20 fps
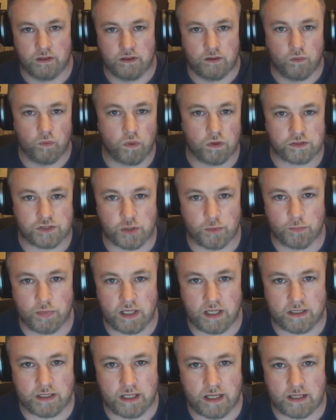What's up,
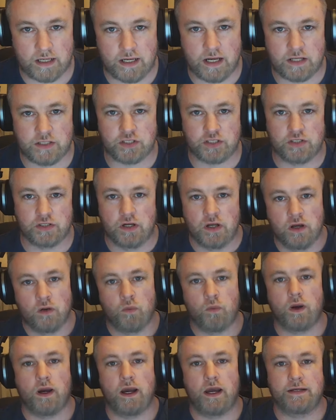Black Cat Nation?
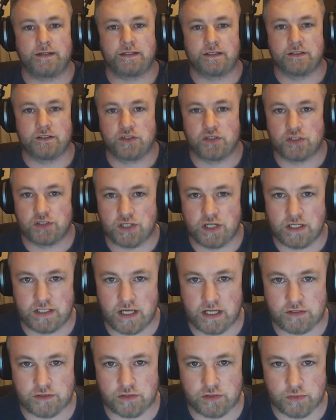We're heading to St
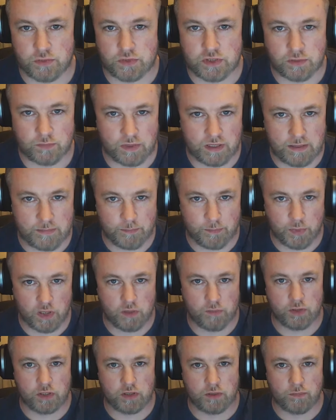Andrews to play
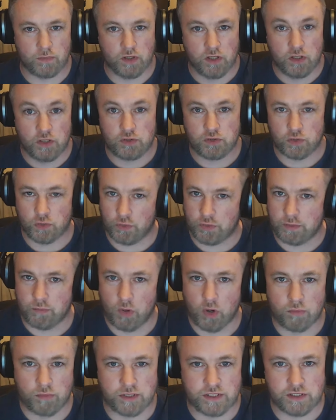Birmingham, Tony
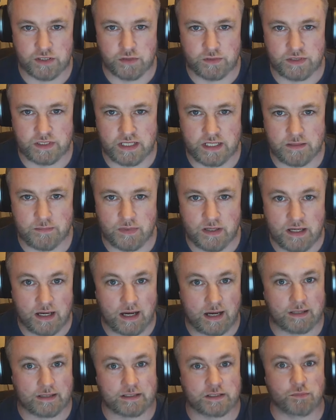Mowbray's new team,
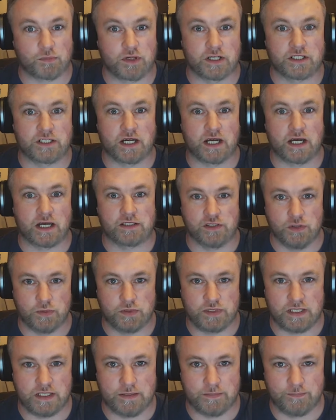Alex Pritchard's new
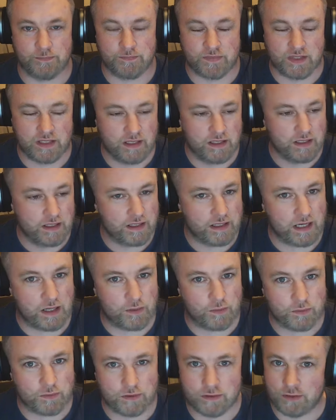team.
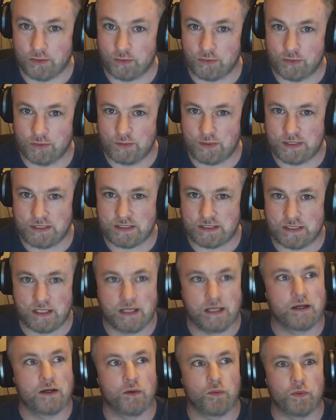Now, the good news is,
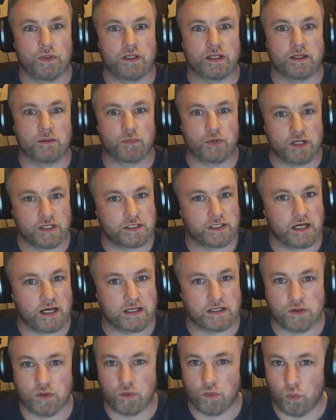we think
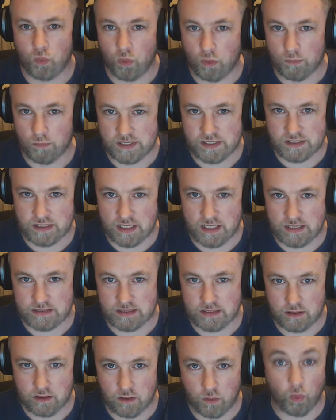Pritchard won't be
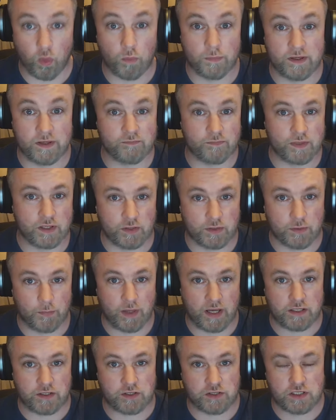starting, won't even be on the
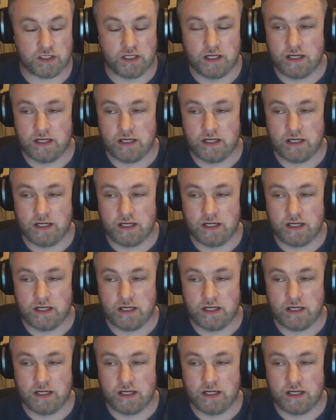bench.